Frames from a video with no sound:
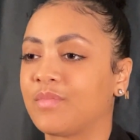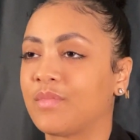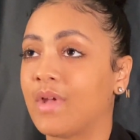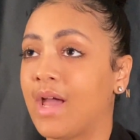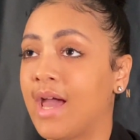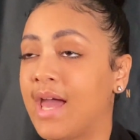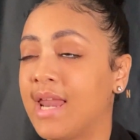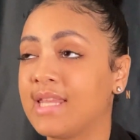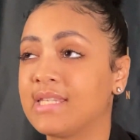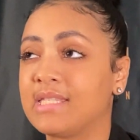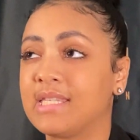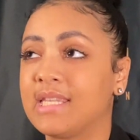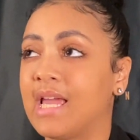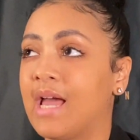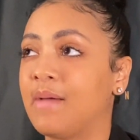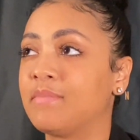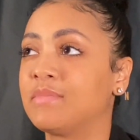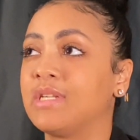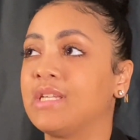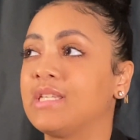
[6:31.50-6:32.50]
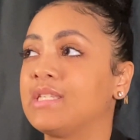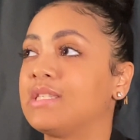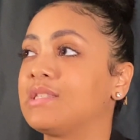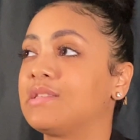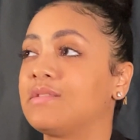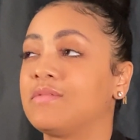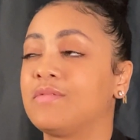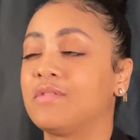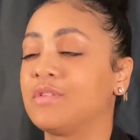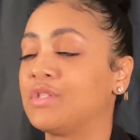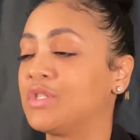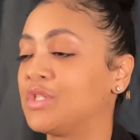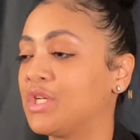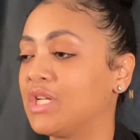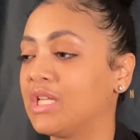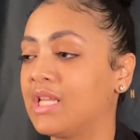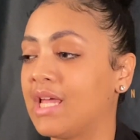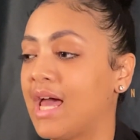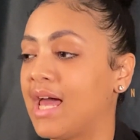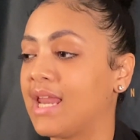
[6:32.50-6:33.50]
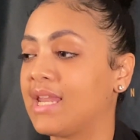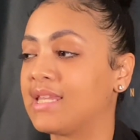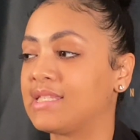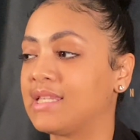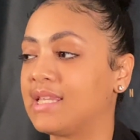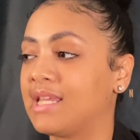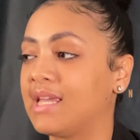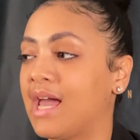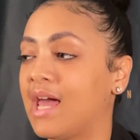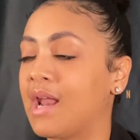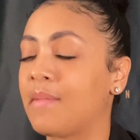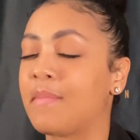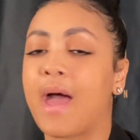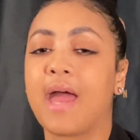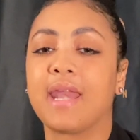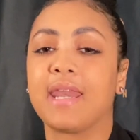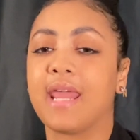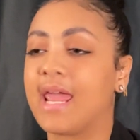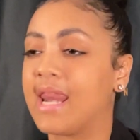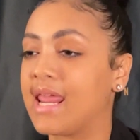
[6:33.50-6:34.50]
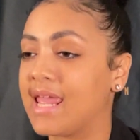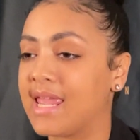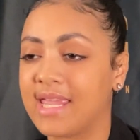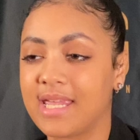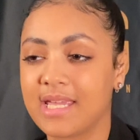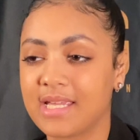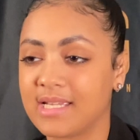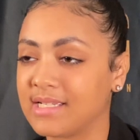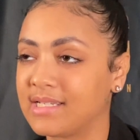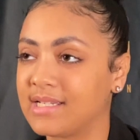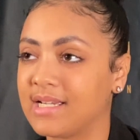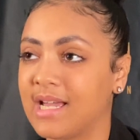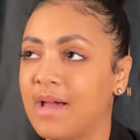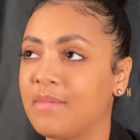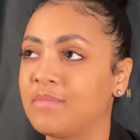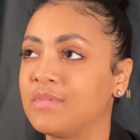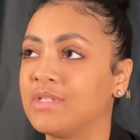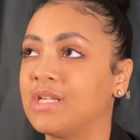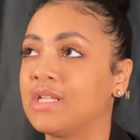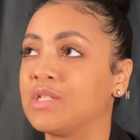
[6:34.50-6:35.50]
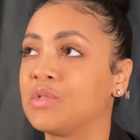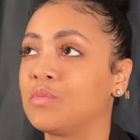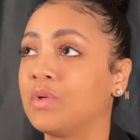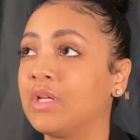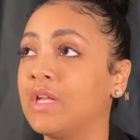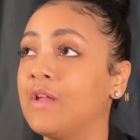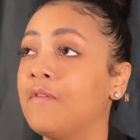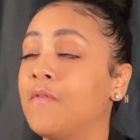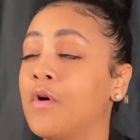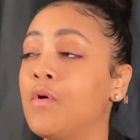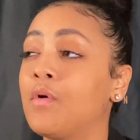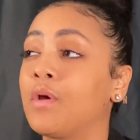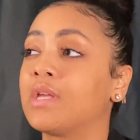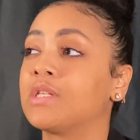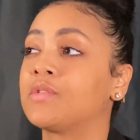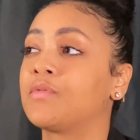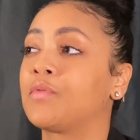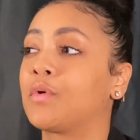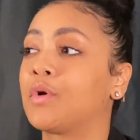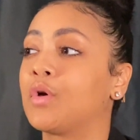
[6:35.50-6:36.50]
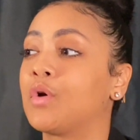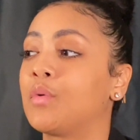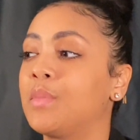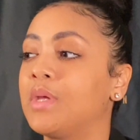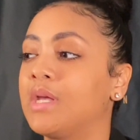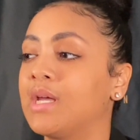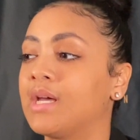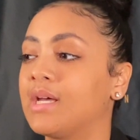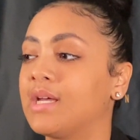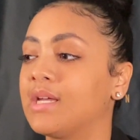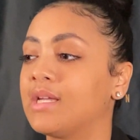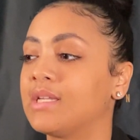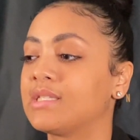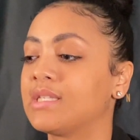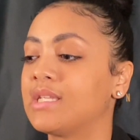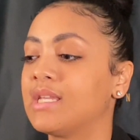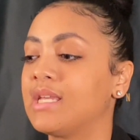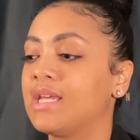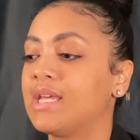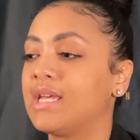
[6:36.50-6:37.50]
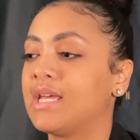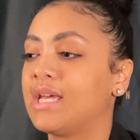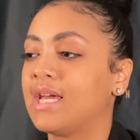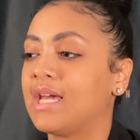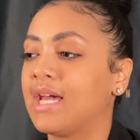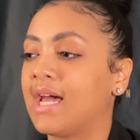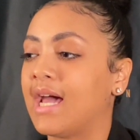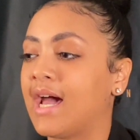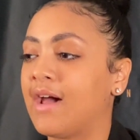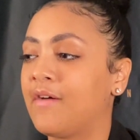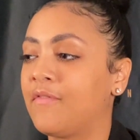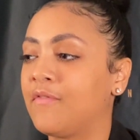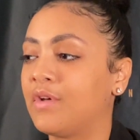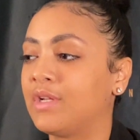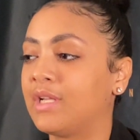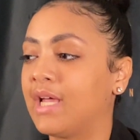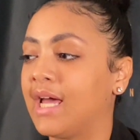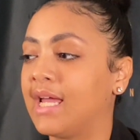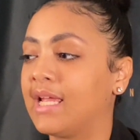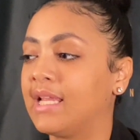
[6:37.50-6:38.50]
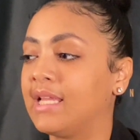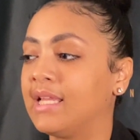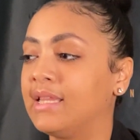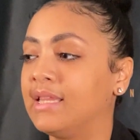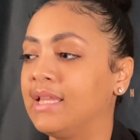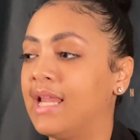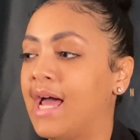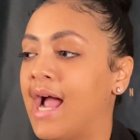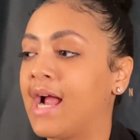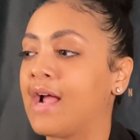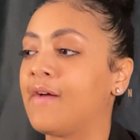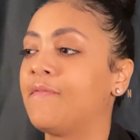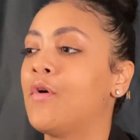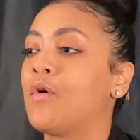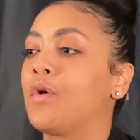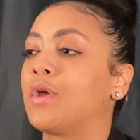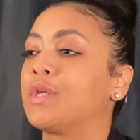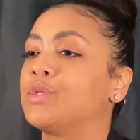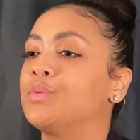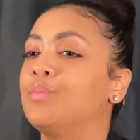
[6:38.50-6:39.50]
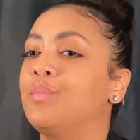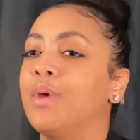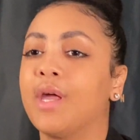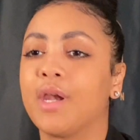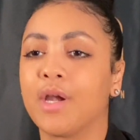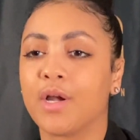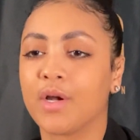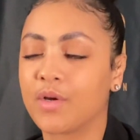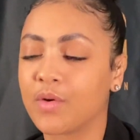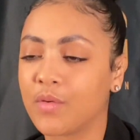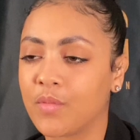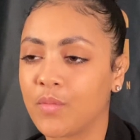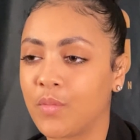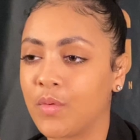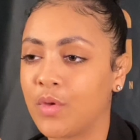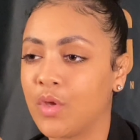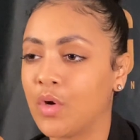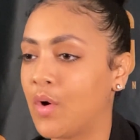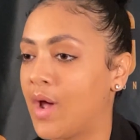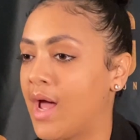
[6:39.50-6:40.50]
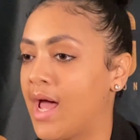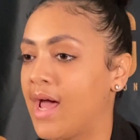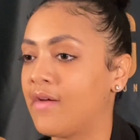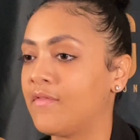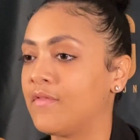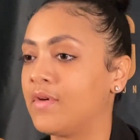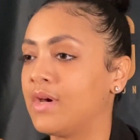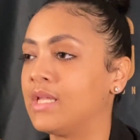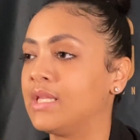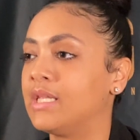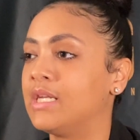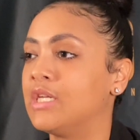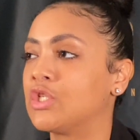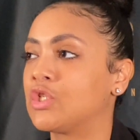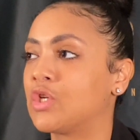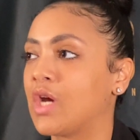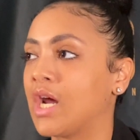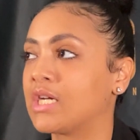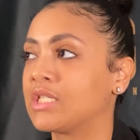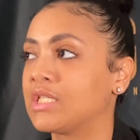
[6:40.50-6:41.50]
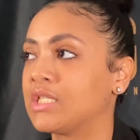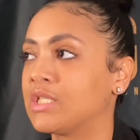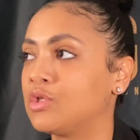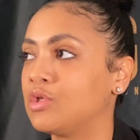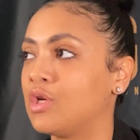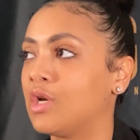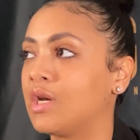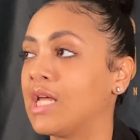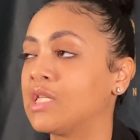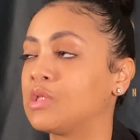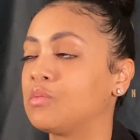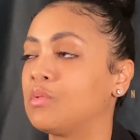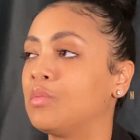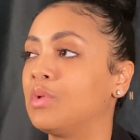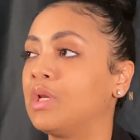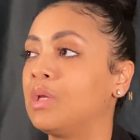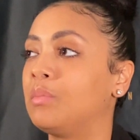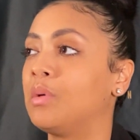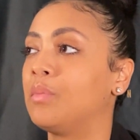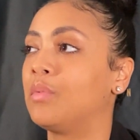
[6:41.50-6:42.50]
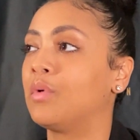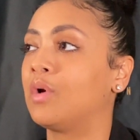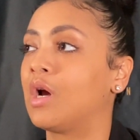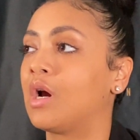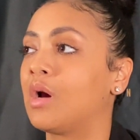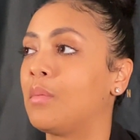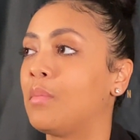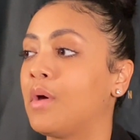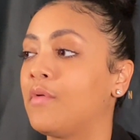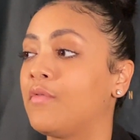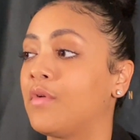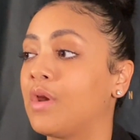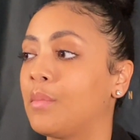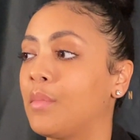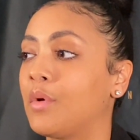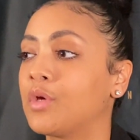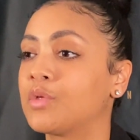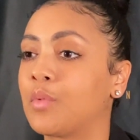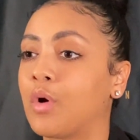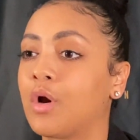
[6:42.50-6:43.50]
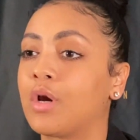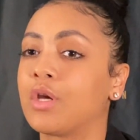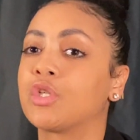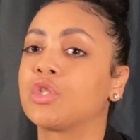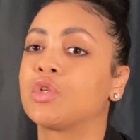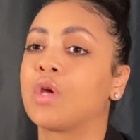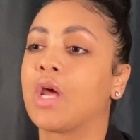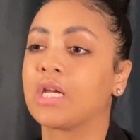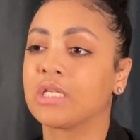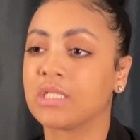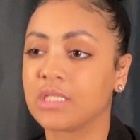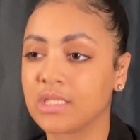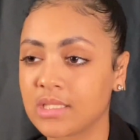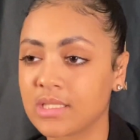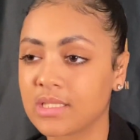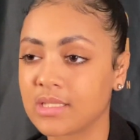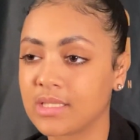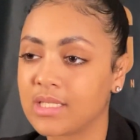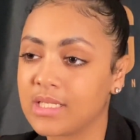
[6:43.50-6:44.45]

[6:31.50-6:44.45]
Honestly, I'm just chilling. Honestly, I'm not dating. I'm just really focused for real, because I feel like I can focus better when you don't have other distractions. You know, that's what really people are, for the most part, distractions.